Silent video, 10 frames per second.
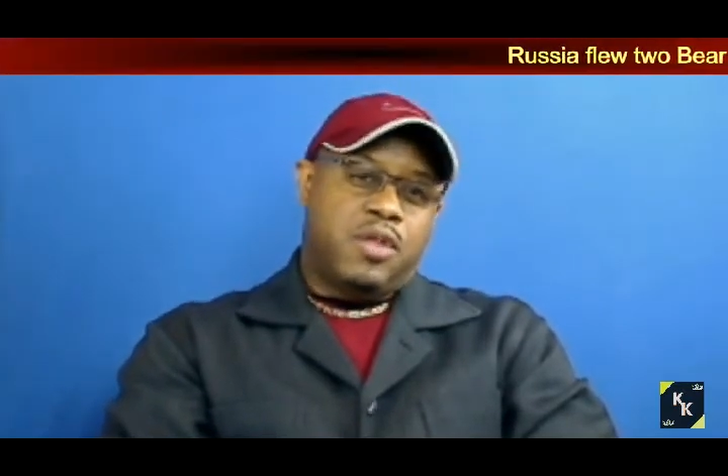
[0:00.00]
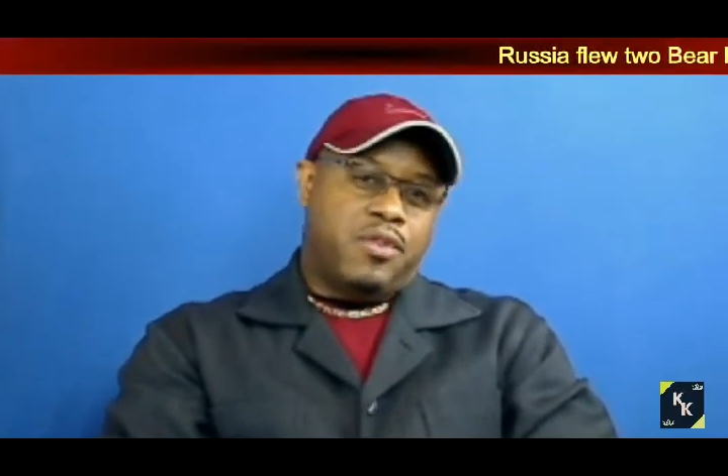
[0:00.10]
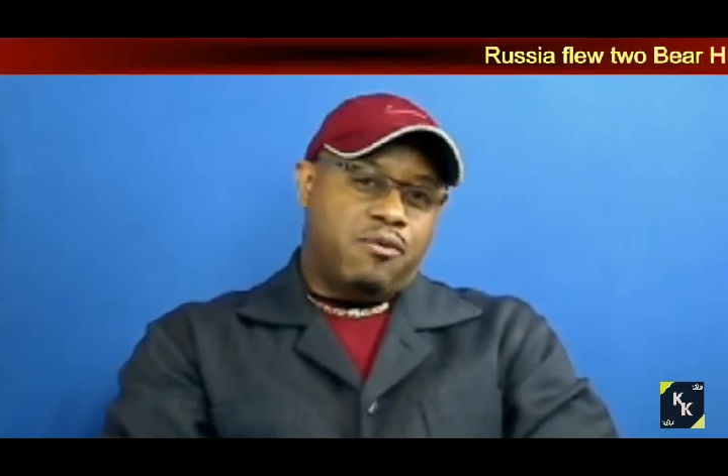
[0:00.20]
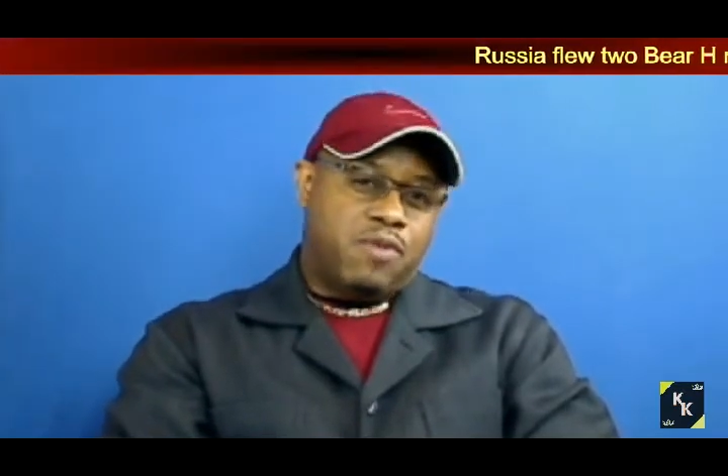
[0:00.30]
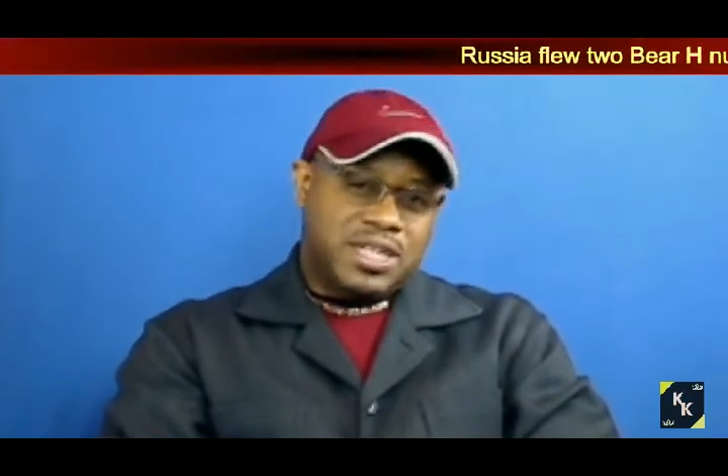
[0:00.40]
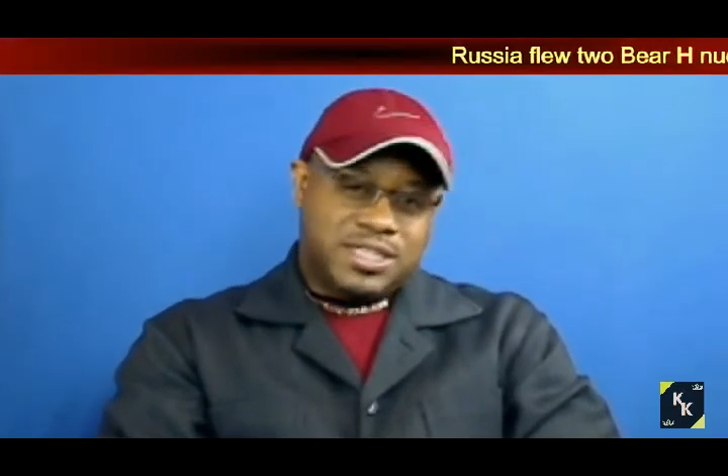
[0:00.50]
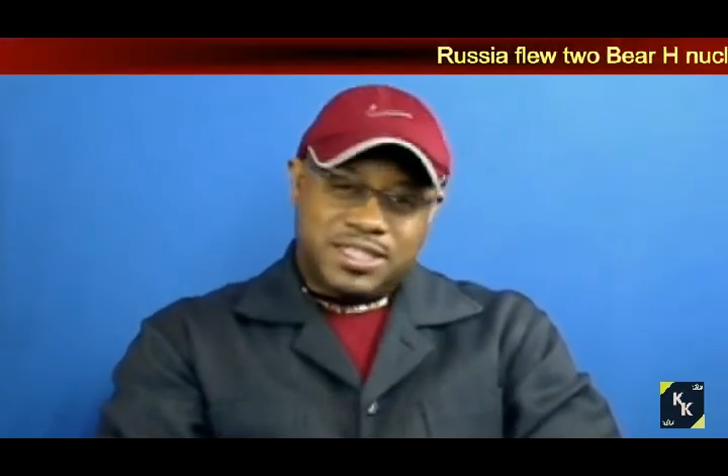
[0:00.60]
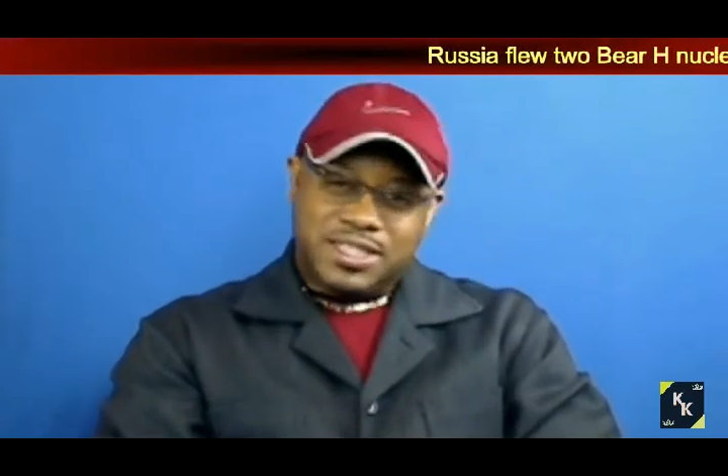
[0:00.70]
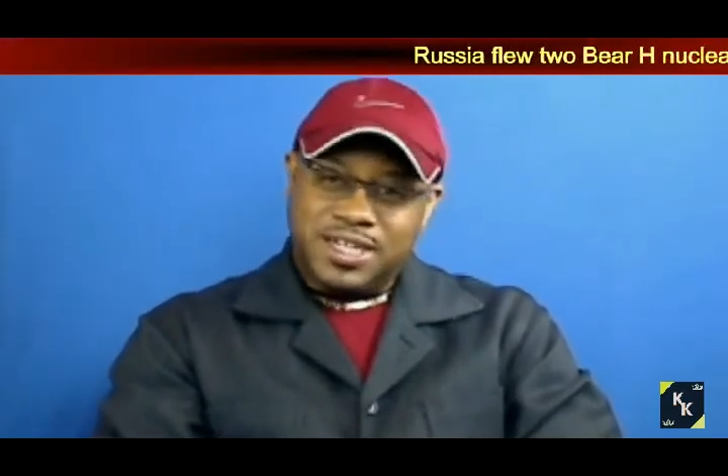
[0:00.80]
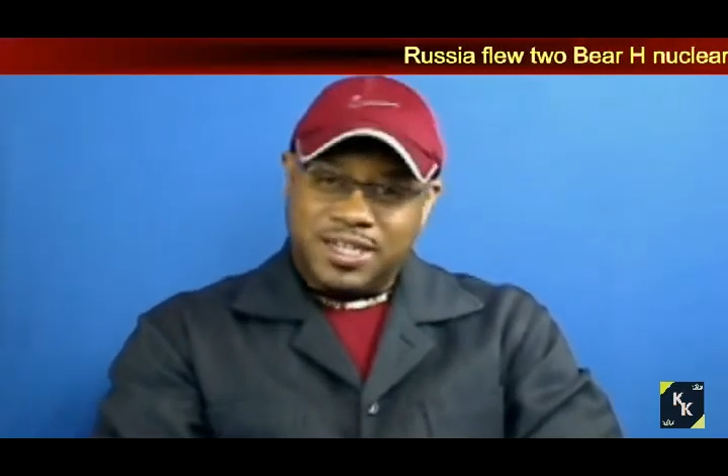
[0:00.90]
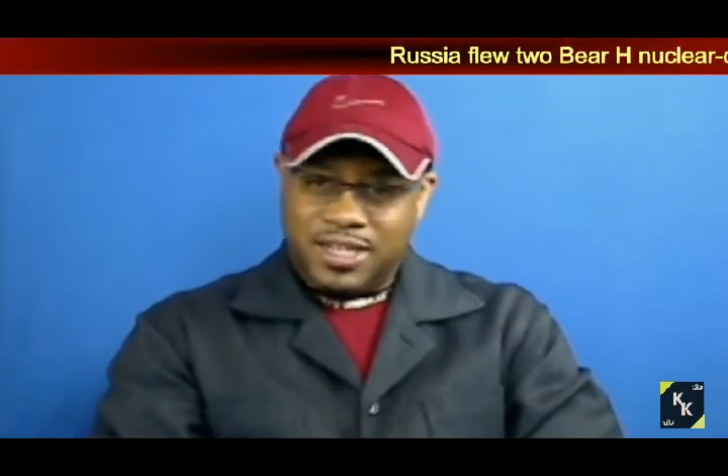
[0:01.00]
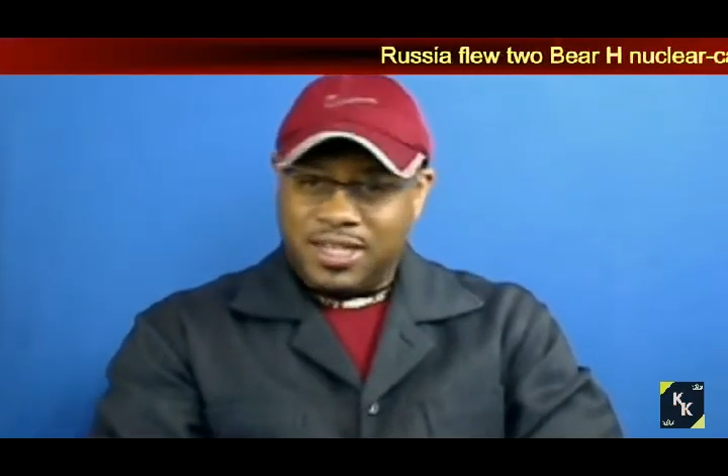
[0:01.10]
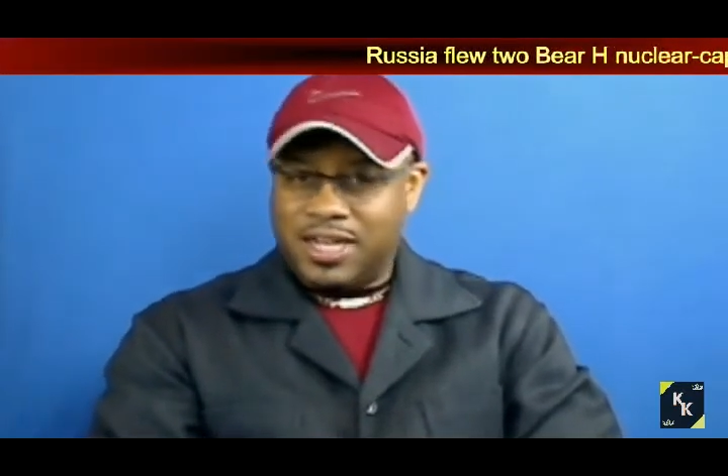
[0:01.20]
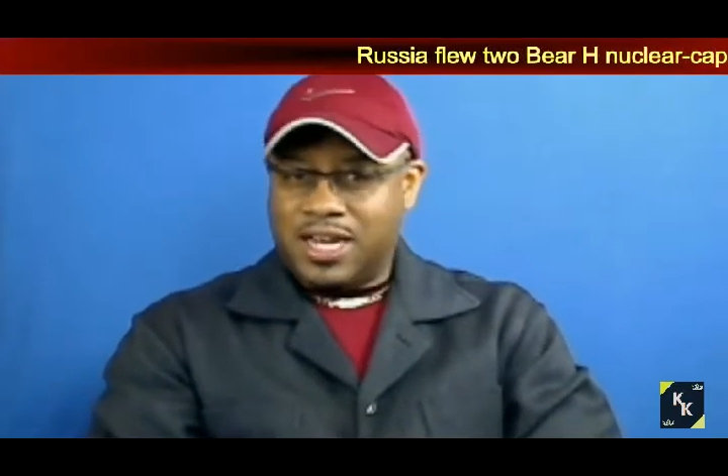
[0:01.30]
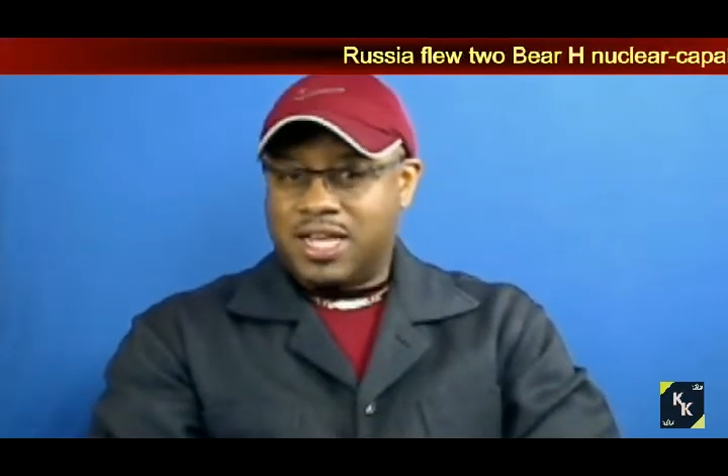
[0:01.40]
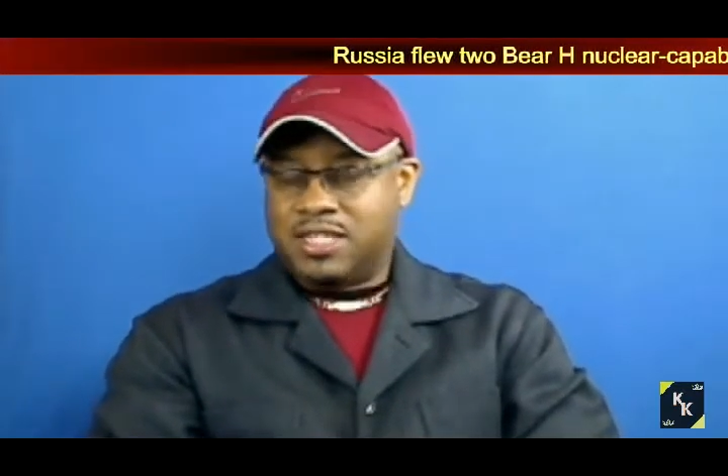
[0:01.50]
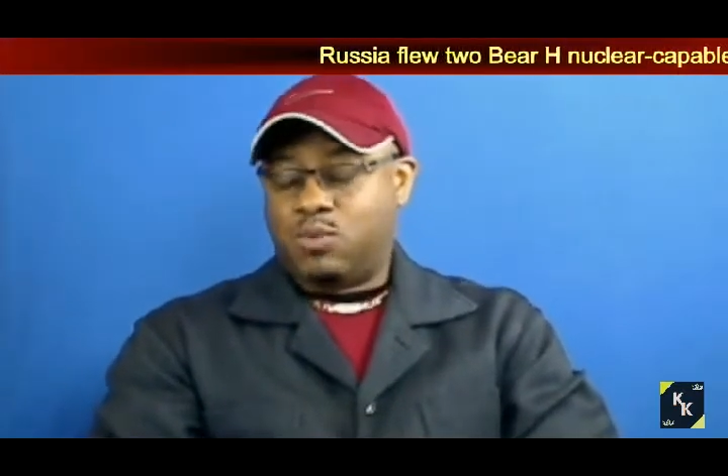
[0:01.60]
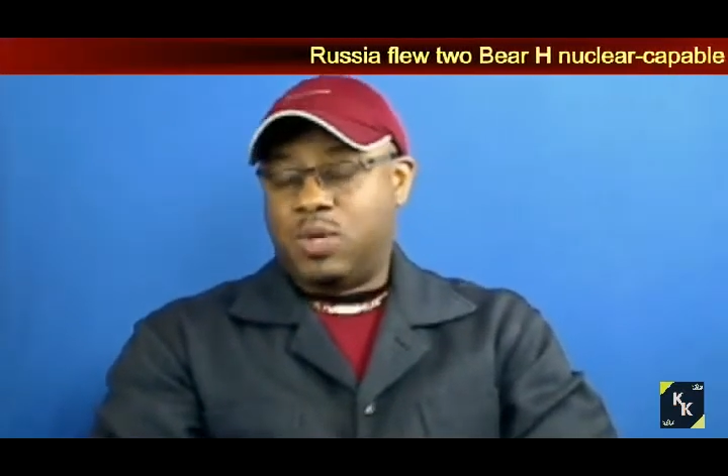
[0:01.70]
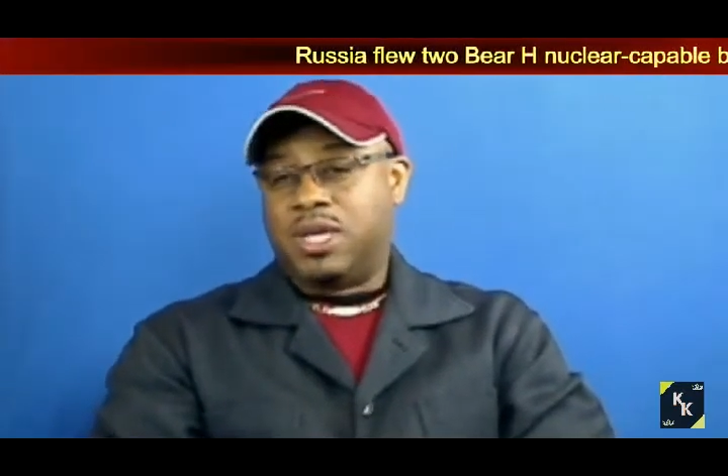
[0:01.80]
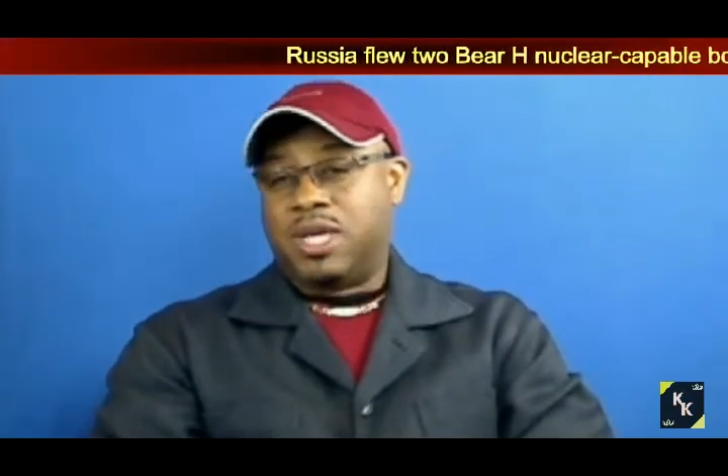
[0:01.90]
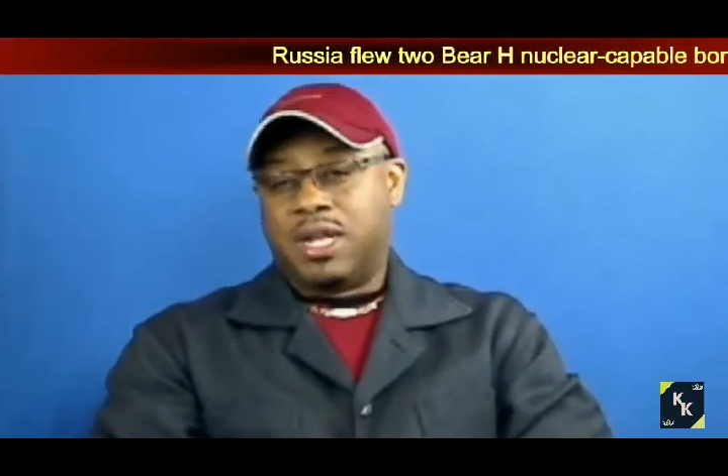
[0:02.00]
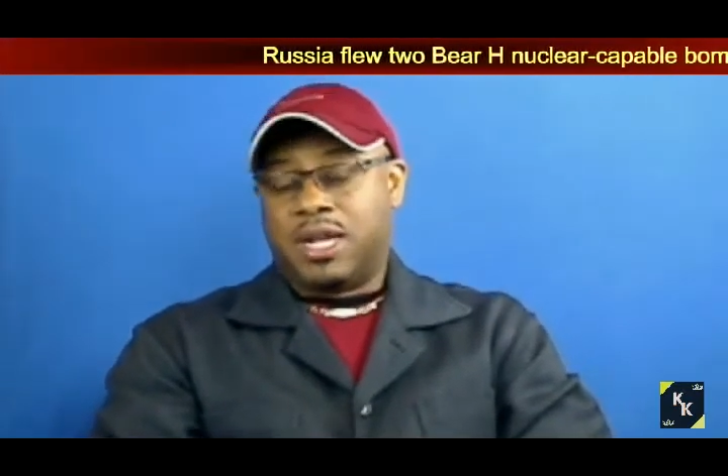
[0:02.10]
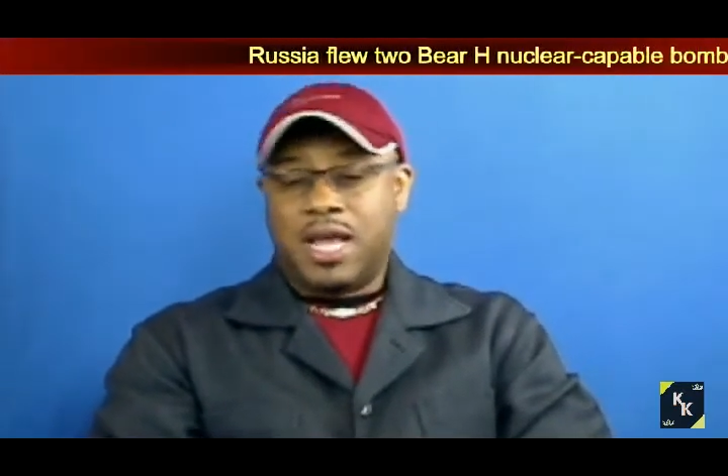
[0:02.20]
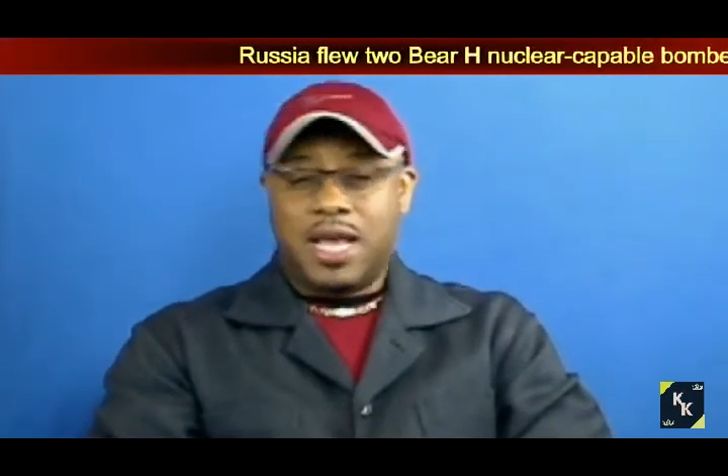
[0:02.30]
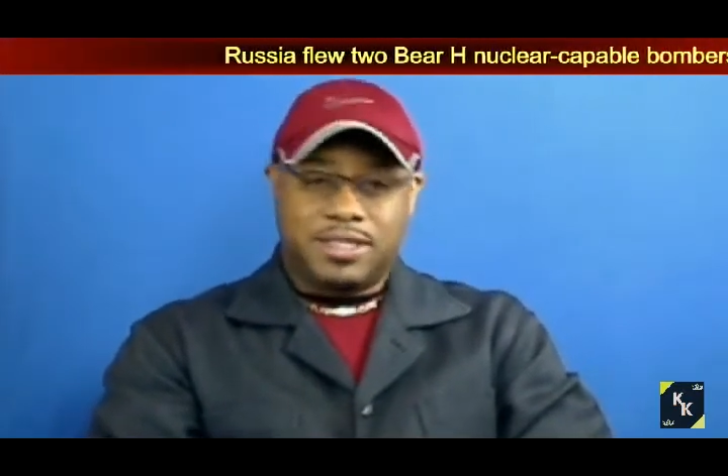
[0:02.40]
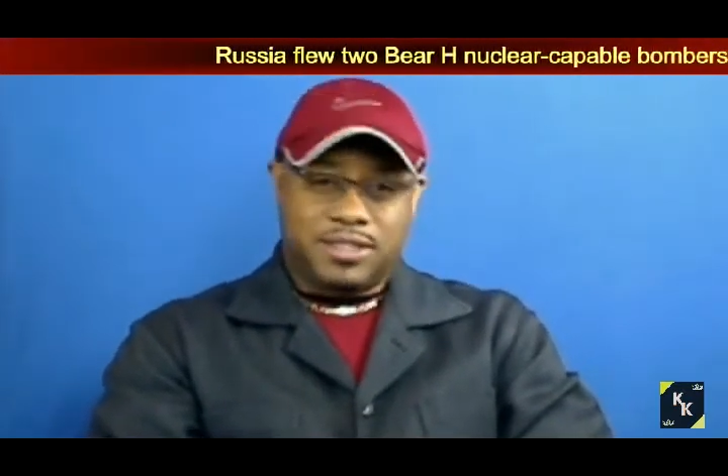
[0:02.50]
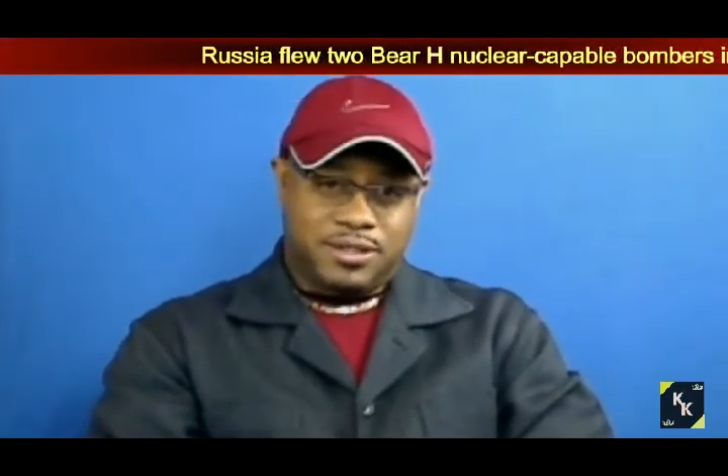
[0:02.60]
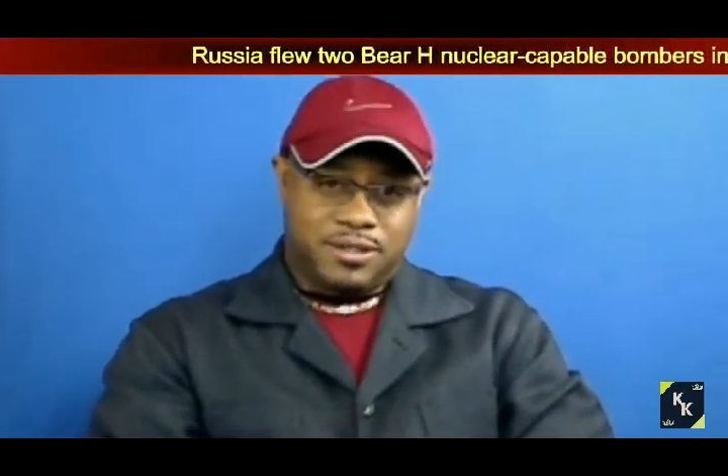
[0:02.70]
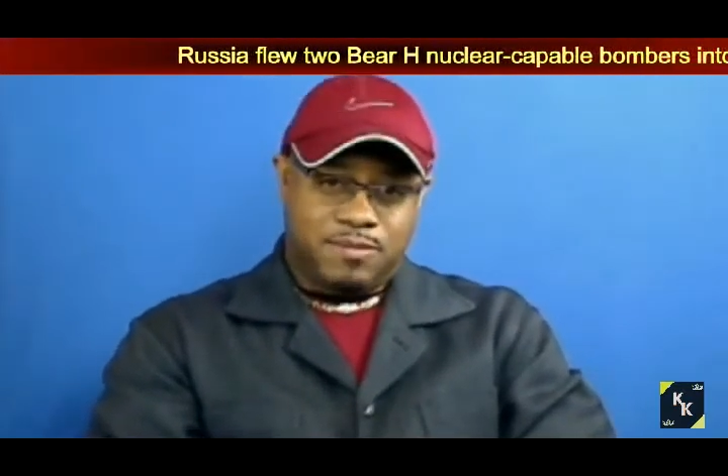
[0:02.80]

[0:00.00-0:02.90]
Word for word: the Russians did it again last week in Alaska.